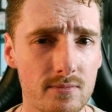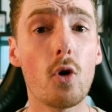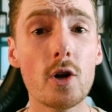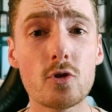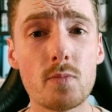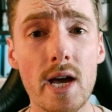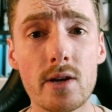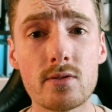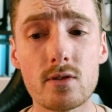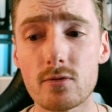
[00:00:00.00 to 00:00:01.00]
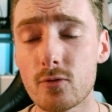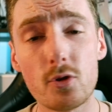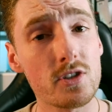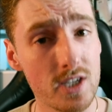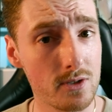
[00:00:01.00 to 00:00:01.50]
£400
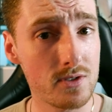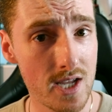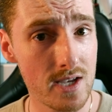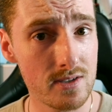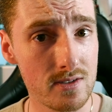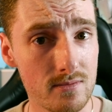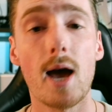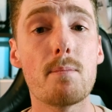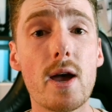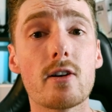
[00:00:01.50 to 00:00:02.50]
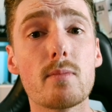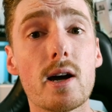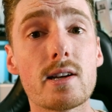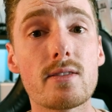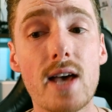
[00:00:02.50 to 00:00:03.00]
for the skills test, and bear in
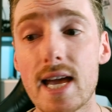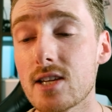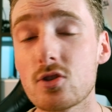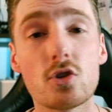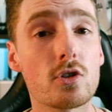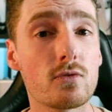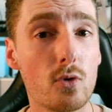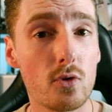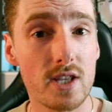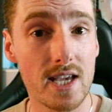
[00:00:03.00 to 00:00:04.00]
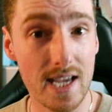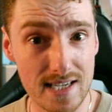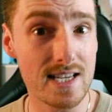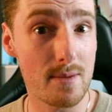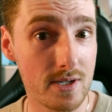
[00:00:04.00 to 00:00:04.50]
mind that is just for the
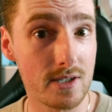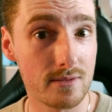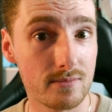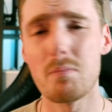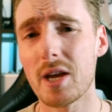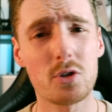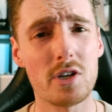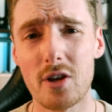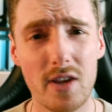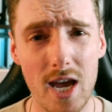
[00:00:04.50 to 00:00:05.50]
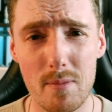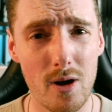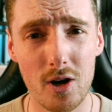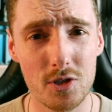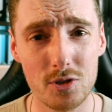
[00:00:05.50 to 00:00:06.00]
examiner. Make sure you don't get a
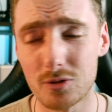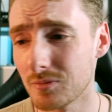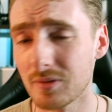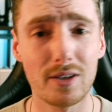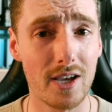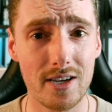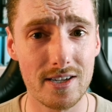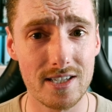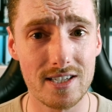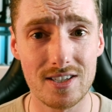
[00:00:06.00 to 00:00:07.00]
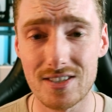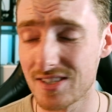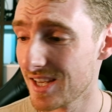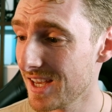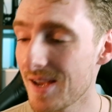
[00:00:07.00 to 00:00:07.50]
partial like I did,
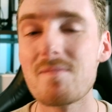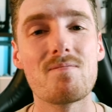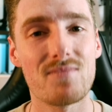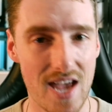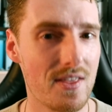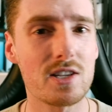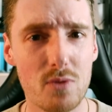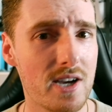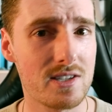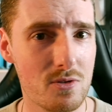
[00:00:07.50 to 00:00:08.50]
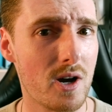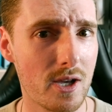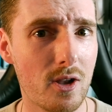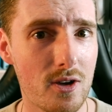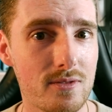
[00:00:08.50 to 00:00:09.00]
because yeah, that's why it's
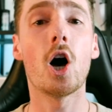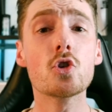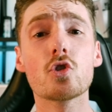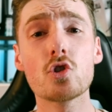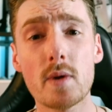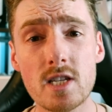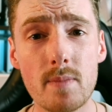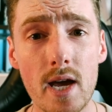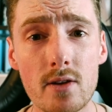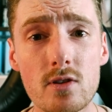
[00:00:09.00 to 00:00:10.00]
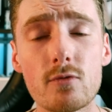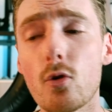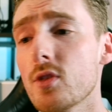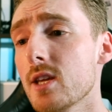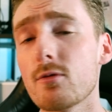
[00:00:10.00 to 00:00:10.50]
quite a lot. £120
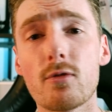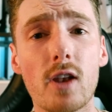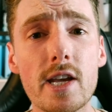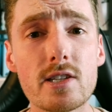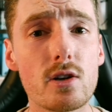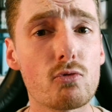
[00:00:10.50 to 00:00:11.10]
for the flight